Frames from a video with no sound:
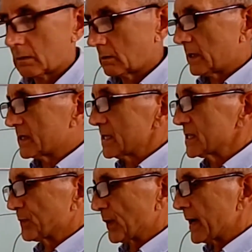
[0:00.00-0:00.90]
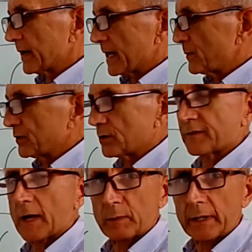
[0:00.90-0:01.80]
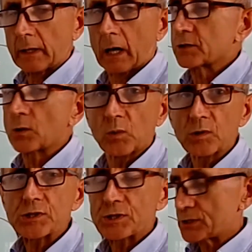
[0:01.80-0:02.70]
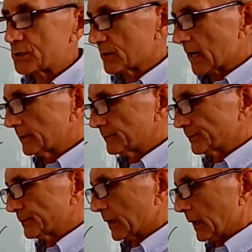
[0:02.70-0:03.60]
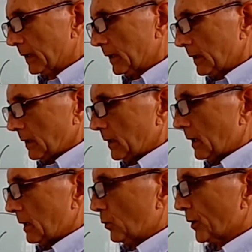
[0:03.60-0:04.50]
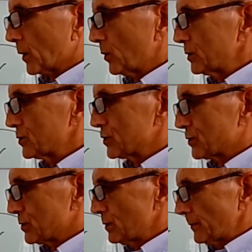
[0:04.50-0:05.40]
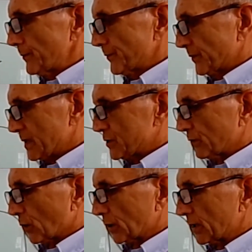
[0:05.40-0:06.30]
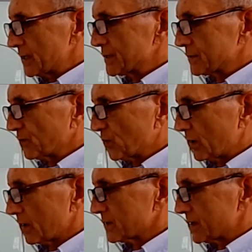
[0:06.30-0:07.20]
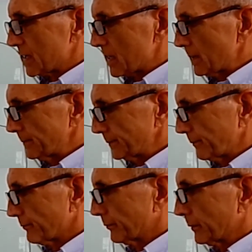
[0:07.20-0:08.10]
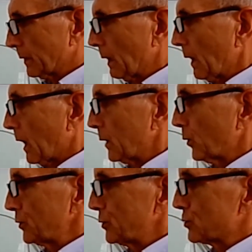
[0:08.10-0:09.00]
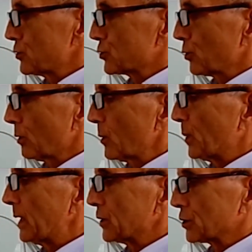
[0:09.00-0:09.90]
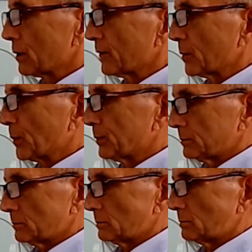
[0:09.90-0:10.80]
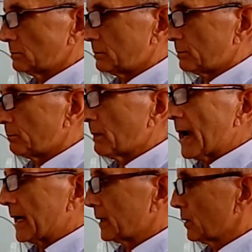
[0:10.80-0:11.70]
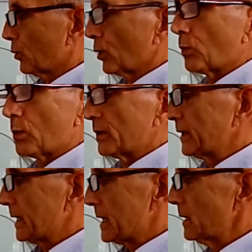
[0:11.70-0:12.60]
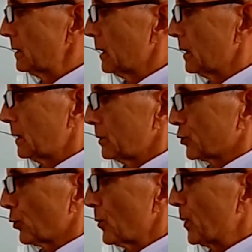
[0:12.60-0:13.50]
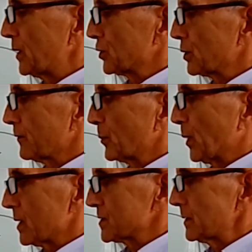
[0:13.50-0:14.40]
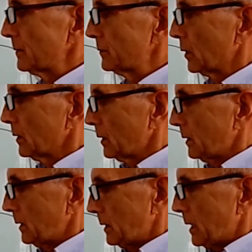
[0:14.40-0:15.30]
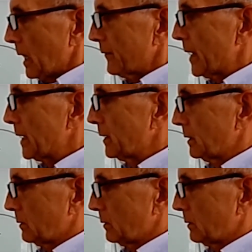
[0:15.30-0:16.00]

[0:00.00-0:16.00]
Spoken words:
It says play a game with your family. I don't want you to do that. What I want you to do is you've got a list of words here. I want you to draw a picture of a man or a woman here. Draw a picture of a person and then